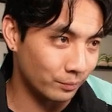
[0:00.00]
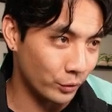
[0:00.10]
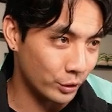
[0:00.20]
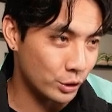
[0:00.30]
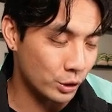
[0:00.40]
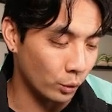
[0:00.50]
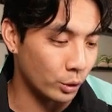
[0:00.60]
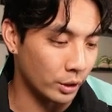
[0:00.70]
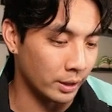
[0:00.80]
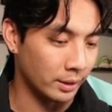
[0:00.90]
is so
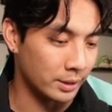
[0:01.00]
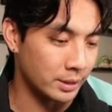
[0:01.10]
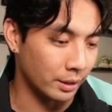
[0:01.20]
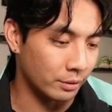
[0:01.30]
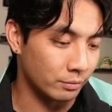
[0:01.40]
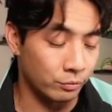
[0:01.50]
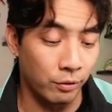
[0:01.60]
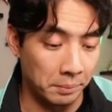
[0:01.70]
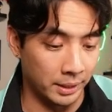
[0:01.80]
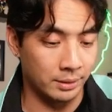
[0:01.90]
good in this deck
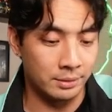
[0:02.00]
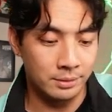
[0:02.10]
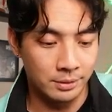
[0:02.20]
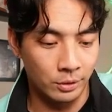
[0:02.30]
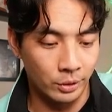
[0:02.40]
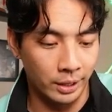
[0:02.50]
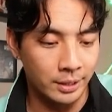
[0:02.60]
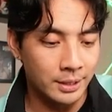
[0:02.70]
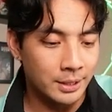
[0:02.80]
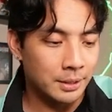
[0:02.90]
for me, okay?
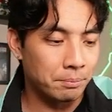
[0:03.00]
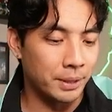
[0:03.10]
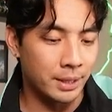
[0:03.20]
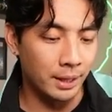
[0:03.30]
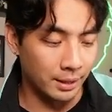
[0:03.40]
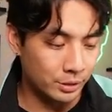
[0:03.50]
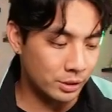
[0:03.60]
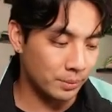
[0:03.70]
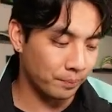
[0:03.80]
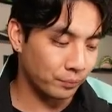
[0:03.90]

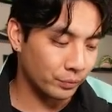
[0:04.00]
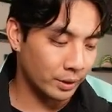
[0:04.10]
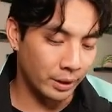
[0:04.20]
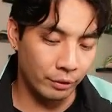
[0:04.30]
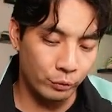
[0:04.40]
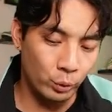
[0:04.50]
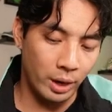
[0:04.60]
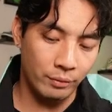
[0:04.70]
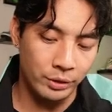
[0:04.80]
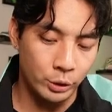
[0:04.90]
Because if you
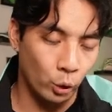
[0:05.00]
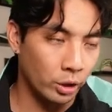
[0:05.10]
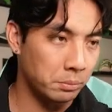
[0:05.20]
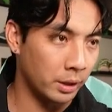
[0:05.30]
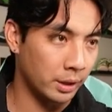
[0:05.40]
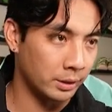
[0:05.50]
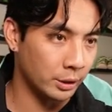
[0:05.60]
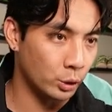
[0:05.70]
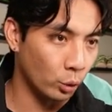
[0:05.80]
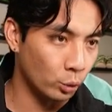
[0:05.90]
have the Dorimon and the
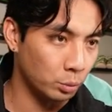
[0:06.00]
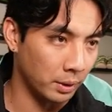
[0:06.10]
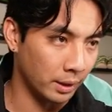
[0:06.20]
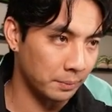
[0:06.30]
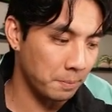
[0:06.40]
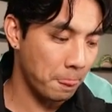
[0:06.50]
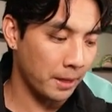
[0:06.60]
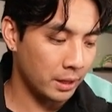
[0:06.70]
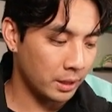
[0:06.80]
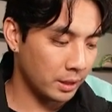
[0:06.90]
Dorumon,
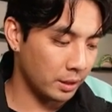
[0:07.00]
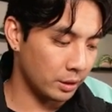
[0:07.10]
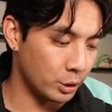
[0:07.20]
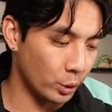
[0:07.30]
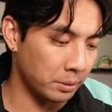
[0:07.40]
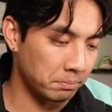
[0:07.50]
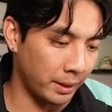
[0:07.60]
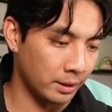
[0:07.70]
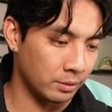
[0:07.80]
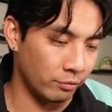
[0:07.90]
during
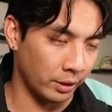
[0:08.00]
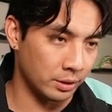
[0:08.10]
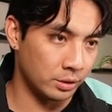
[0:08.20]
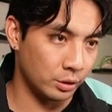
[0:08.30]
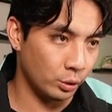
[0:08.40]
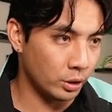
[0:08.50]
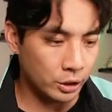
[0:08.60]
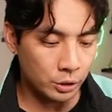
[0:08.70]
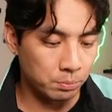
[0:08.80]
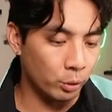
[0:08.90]
main phase, you can
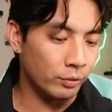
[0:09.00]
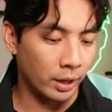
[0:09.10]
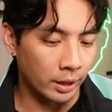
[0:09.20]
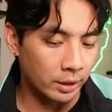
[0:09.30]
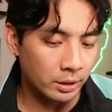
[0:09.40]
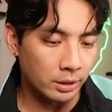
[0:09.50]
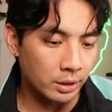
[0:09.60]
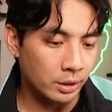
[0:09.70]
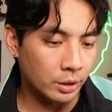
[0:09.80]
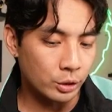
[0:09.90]
just move it under
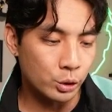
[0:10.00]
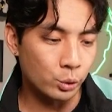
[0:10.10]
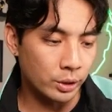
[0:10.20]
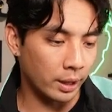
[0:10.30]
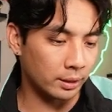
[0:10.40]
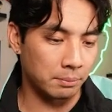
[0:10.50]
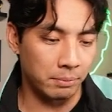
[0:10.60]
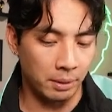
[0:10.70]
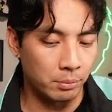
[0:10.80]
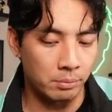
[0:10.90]
to get
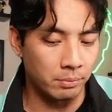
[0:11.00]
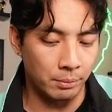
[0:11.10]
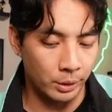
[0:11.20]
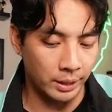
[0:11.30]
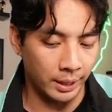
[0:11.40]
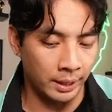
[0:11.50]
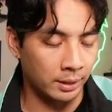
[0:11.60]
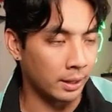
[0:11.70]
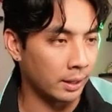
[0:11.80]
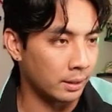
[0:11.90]
the memory
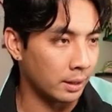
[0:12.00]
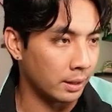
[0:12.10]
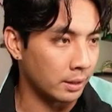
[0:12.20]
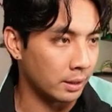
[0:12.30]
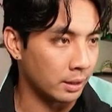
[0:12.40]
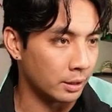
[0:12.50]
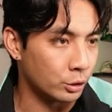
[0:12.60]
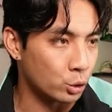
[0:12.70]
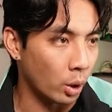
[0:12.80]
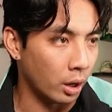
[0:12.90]
and
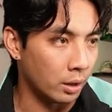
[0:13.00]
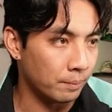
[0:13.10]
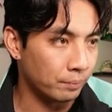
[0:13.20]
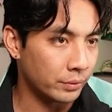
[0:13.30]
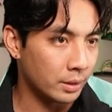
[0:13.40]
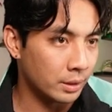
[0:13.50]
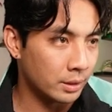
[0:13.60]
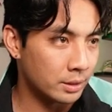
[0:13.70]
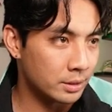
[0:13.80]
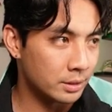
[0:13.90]
draw.
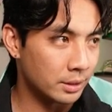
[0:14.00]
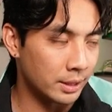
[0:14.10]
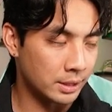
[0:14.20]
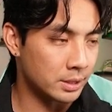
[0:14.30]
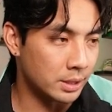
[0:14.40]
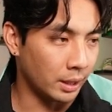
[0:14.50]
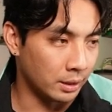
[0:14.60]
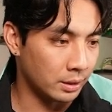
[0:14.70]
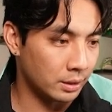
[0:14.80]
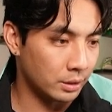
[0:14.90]
It's
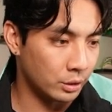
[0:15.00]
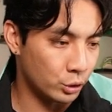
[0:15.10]
insane. You